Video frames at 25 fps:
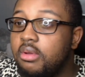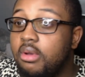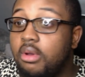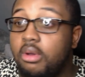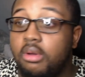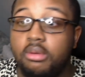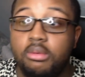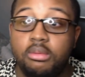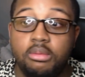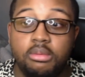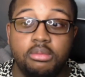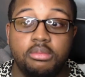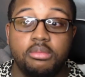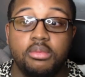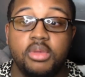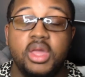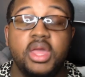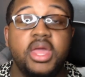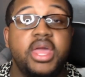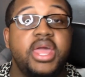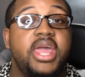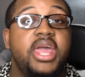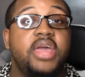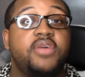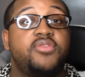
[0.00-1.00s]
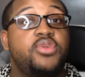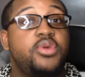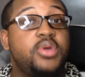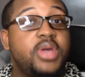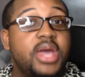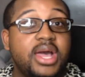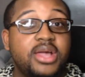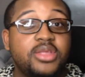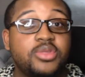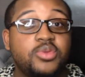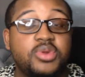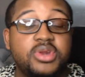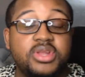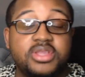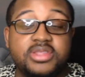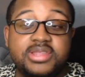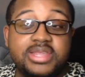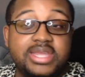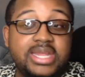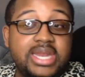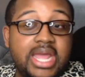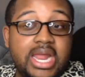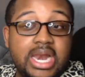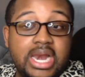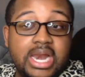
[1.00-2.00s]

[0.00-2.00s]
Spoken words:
Oh, if you guys want to see that,